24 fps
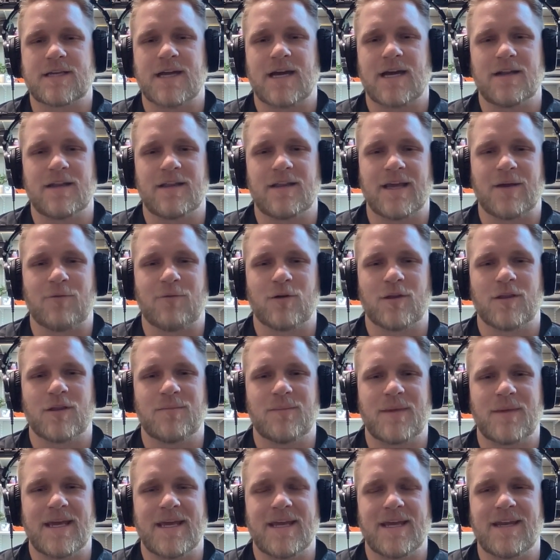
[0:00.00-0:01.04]
kind of like one of the
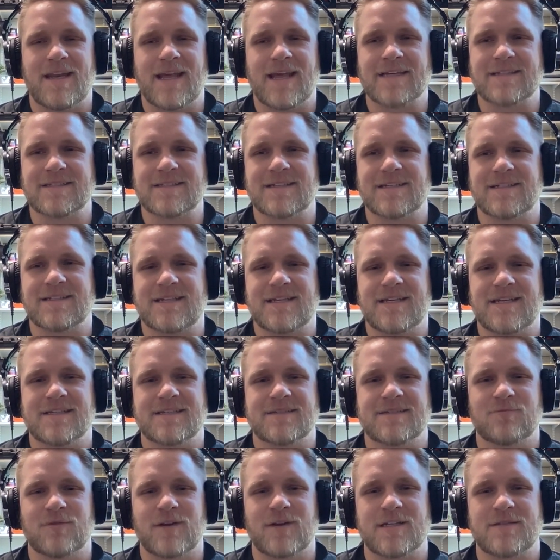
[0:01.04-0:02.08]
main
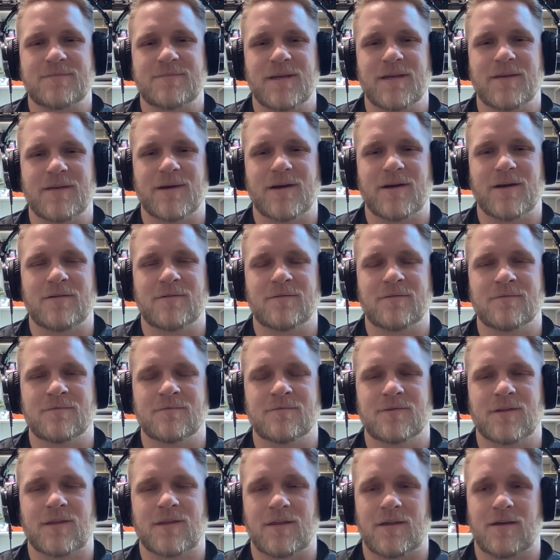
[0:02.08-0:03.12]
hesitancies when I speak about
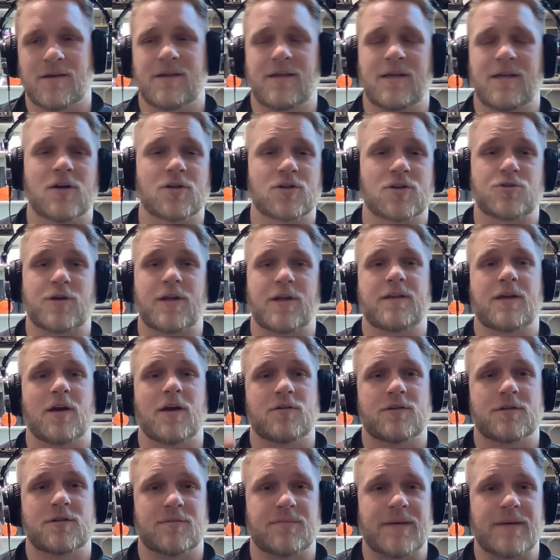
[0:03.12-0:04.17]
with young strength
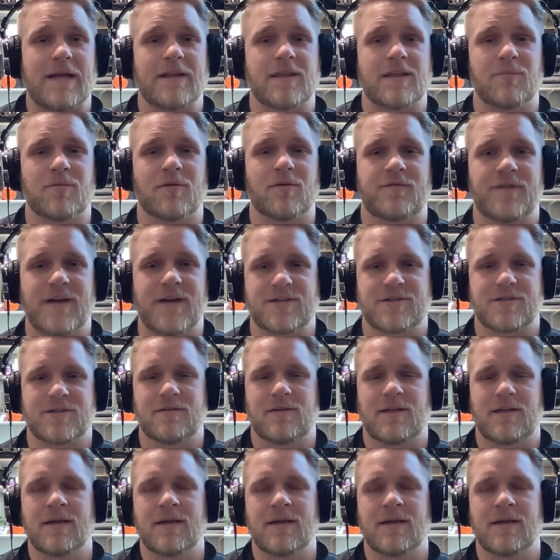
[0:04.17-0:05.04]
coaches about the profession.